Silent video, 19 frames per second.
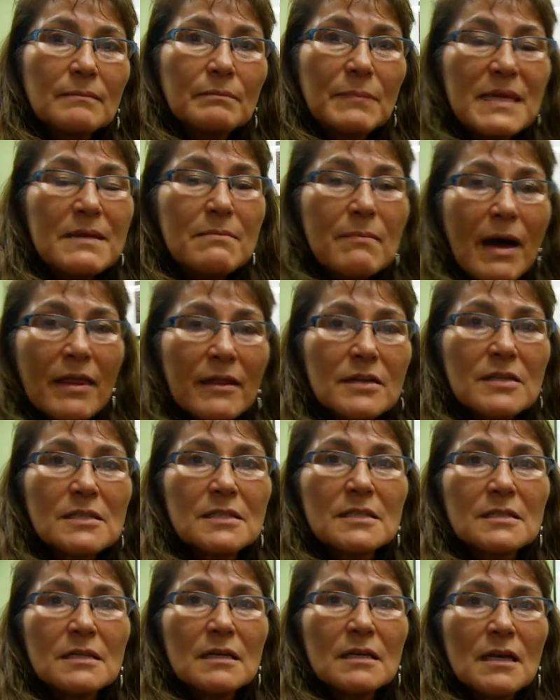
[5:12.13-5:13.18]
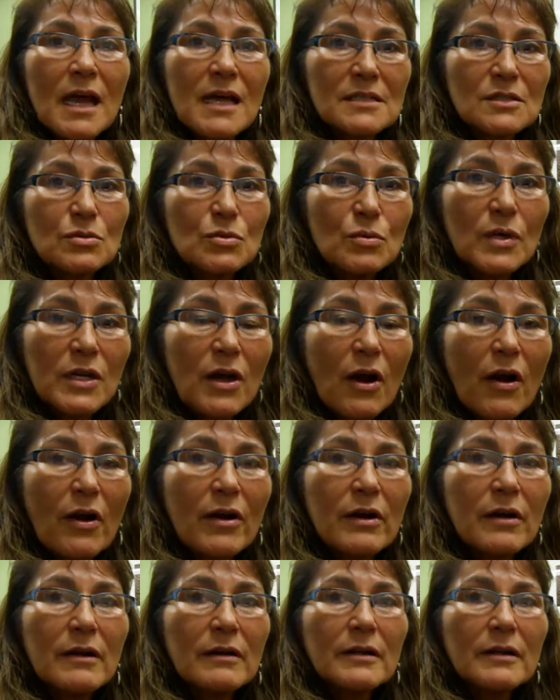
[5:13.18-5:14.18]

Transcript: Be mothers as who we are,